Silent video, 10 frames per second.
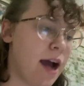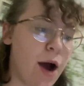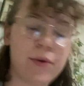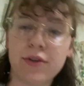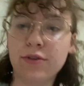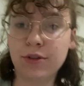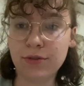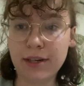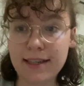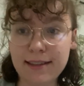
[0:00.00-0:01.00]
I was on
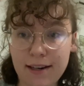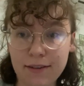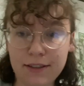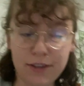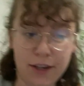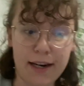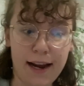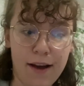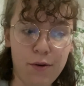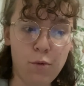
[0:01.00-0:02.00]
Goodreads and I was figuring
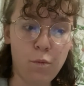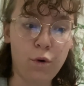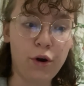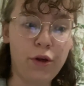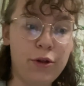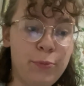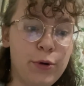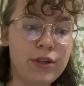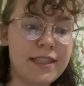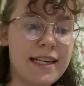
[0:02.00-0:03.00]
out what other
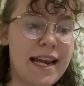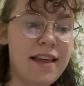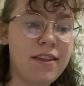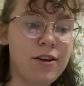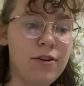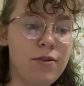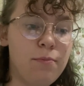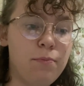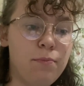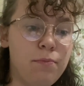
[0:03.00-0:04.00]
books Nathan
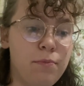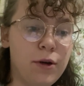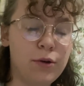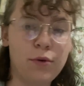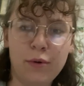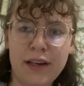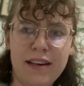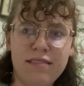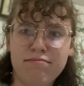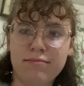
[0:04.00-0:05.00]

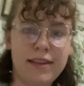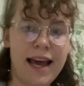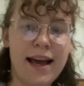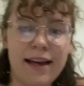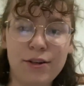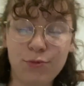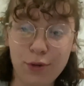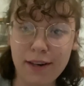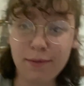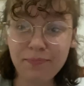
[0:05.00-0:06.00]
Burgoyne had
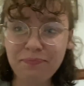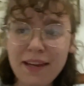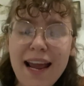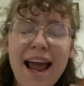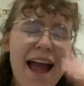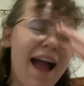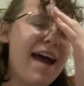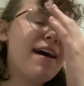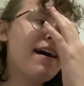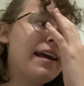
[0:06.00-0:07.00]
written.
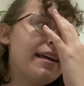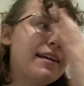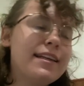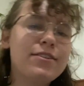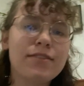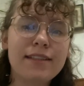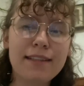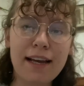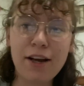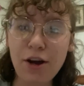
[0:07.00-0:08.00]
And I clicked on this
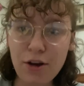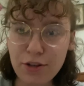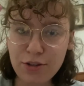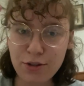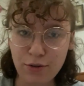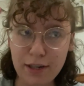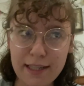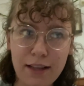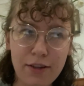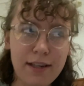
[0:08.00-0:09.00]
like other story
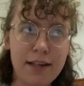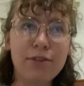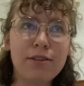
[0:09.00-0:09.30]
that looked kind of